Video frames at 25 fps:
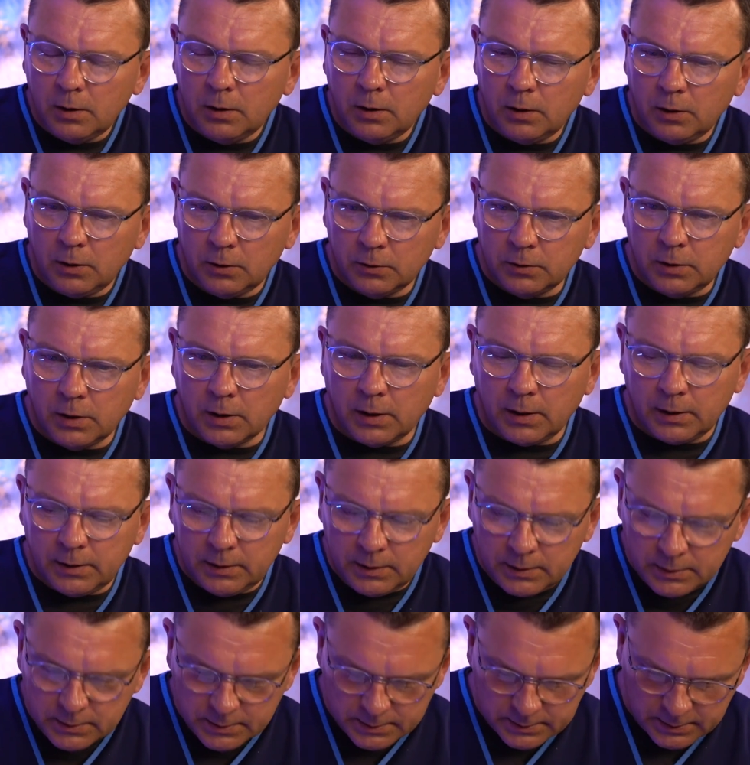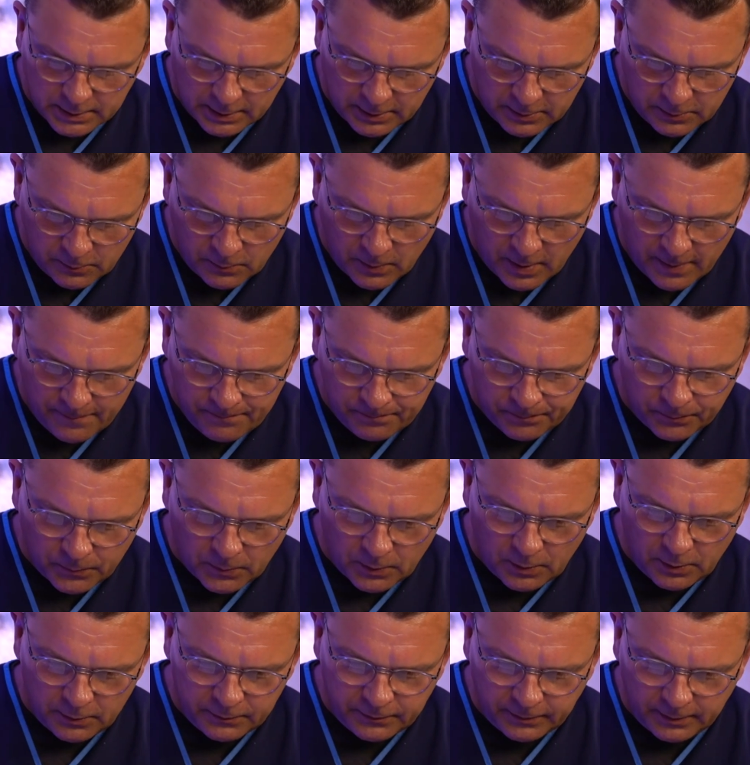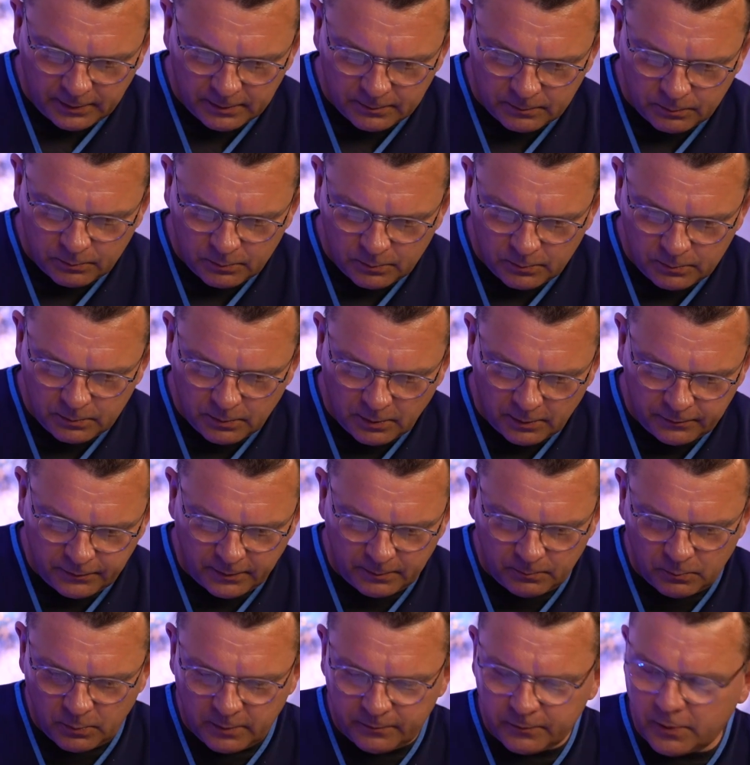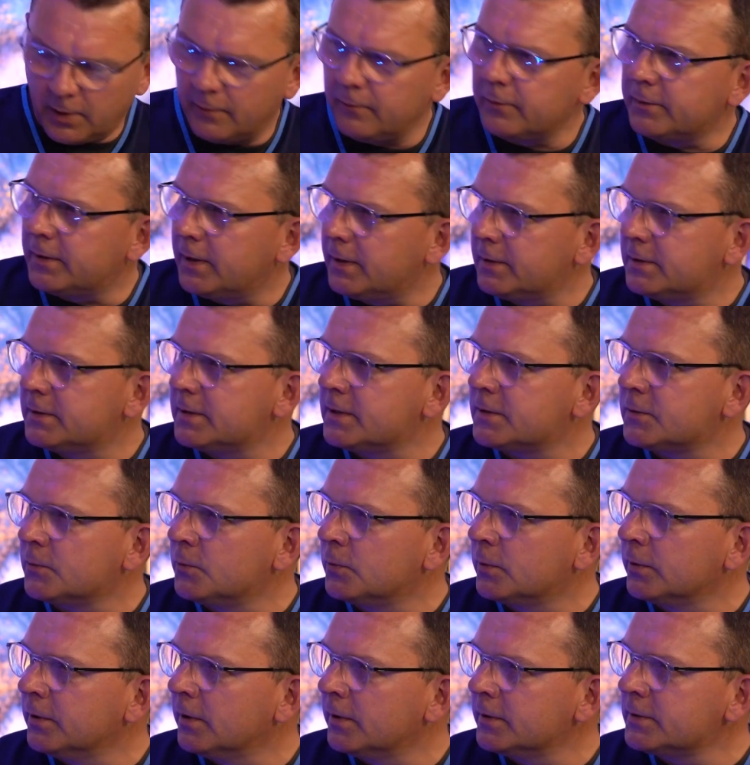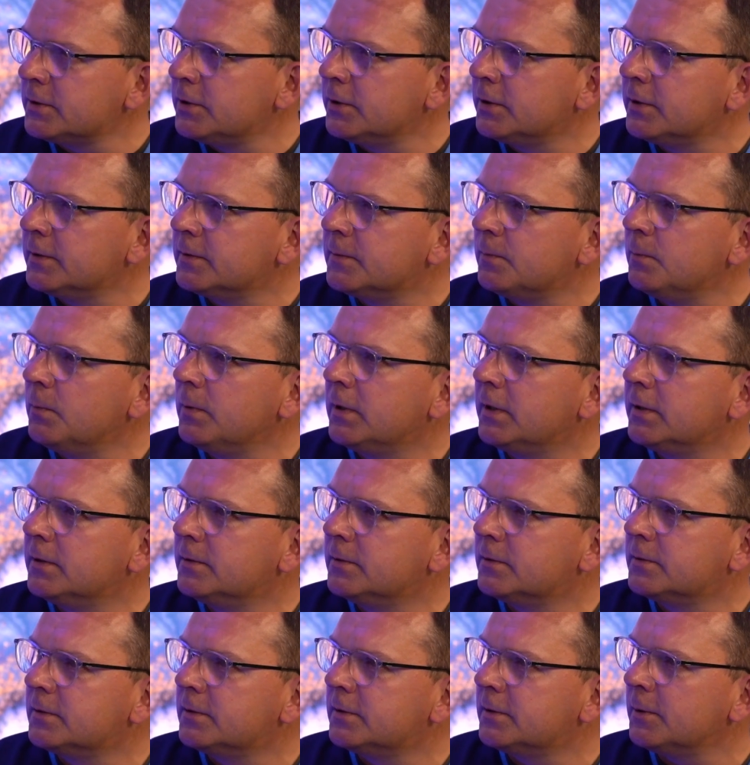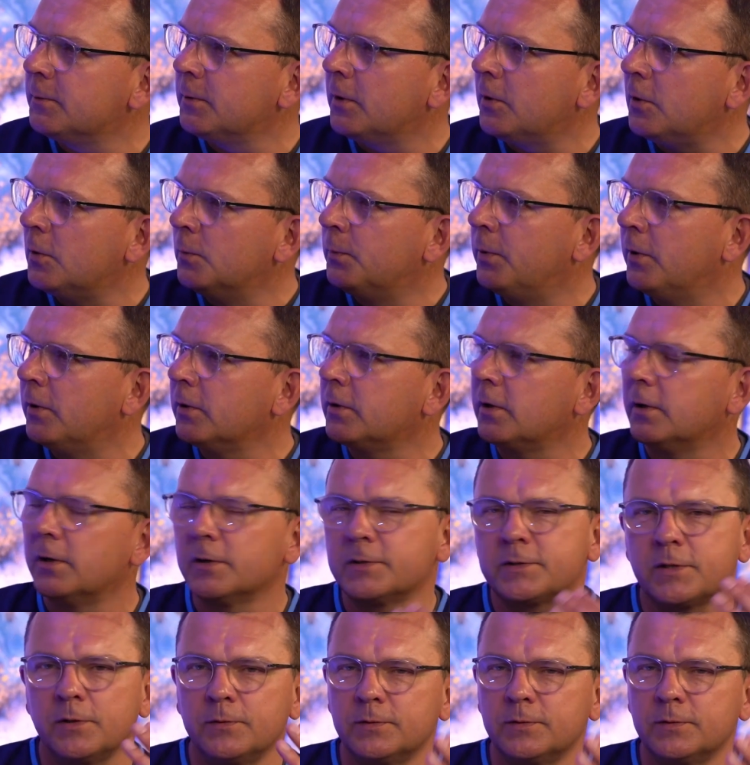Okay, so I think we've covered it. Disorganised. We could do a whole podcast on